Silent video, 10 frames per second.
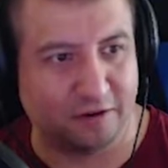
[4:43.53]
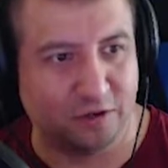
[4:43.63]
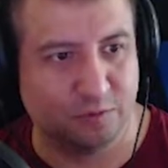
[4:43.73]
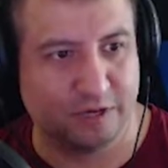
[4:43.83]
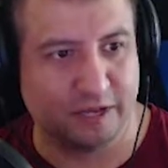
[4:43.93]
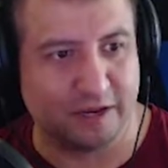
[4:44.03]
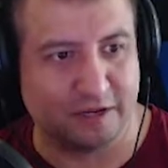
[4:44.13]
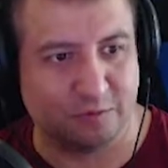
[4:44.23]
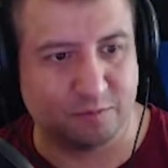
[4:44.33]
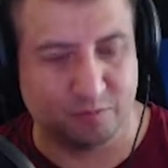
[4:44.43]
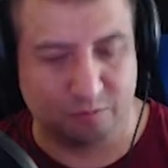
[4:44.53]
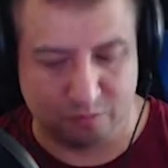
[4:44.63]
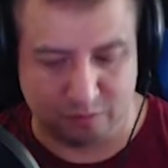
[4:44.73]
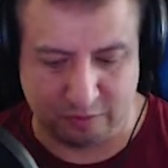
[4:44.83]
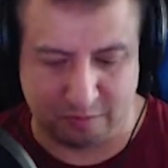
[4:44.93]
it would
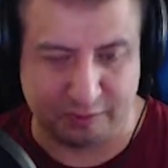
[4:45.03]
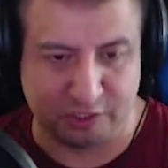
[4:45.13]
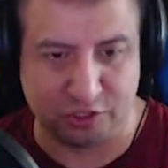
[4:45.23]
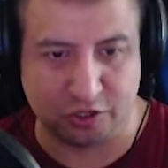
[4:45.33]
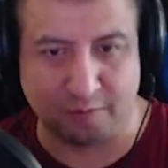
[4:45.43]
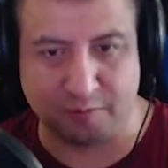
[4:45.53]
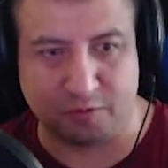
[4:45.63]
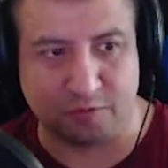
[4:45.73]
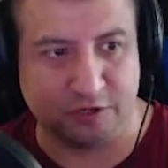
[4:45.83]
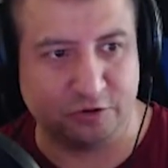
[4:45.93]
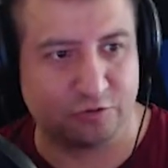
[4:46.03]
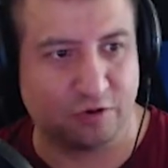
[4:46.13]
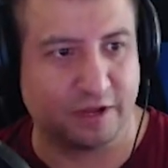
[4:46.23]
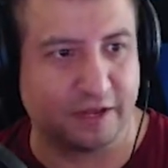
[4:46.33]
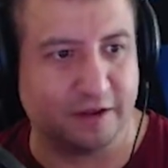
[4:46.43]
be sharper when you
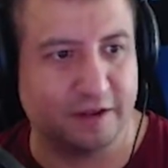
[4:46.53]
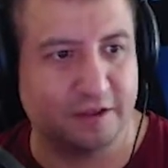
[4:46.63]
shrunk it.